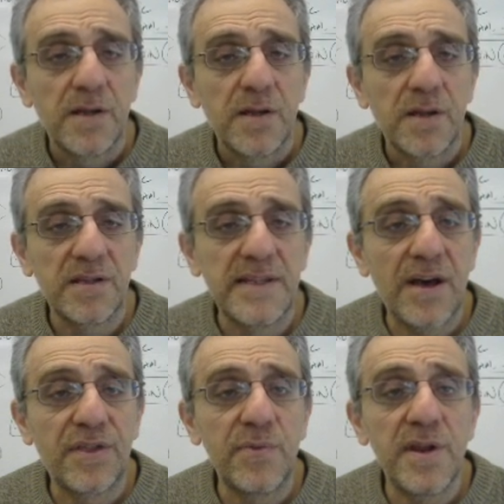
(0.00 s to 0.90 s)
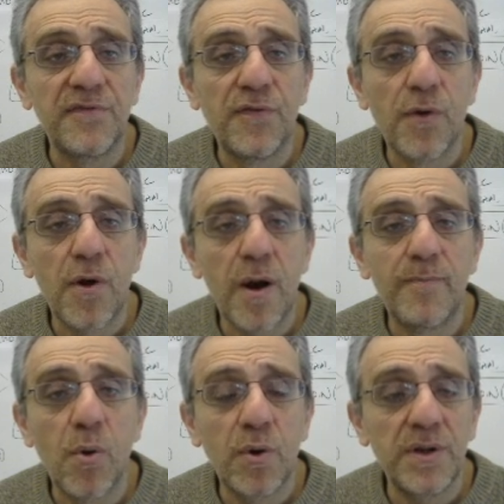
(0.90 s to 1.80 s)
because now 3 and 4 are
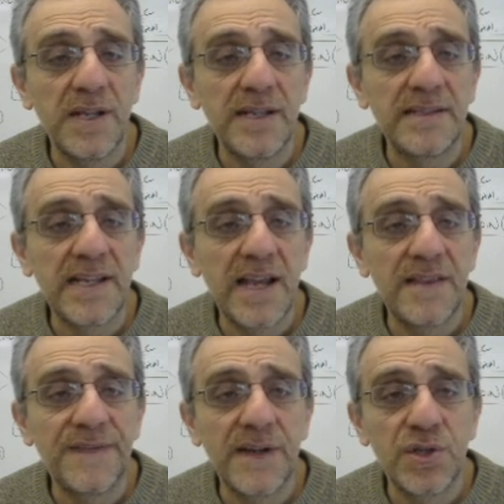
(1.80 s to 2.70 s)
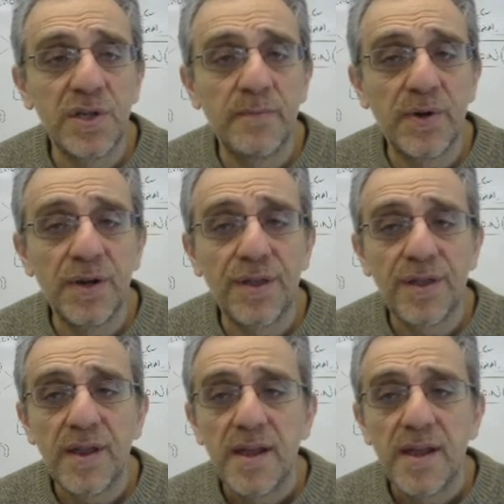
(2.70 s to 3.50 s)
born inside the function birth.